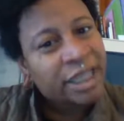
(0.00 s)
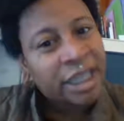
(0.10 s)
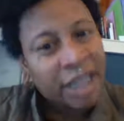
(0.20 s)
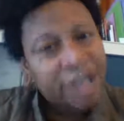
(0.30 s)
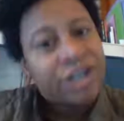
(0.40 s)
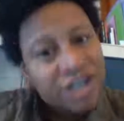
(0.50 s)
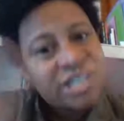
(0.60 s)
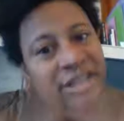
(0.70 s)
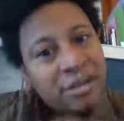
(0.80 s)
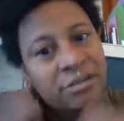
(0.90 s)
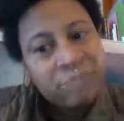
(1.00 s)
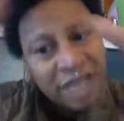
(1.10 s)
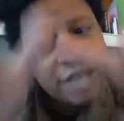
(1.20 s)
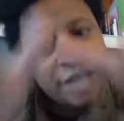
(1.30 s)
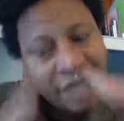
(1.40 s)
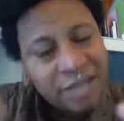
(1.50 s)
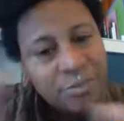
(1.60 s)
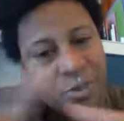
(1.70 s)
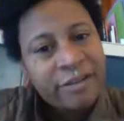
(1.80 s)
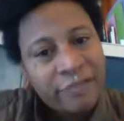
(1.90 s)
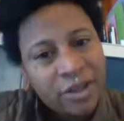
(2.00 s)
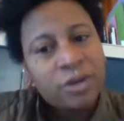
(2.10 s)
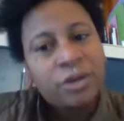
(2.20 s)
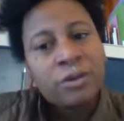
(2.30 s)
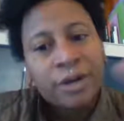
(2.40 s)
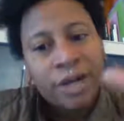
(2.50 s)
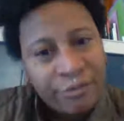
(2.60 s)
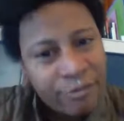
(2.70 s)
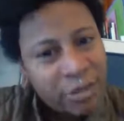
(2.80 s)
Like, you're still in his point of view, or really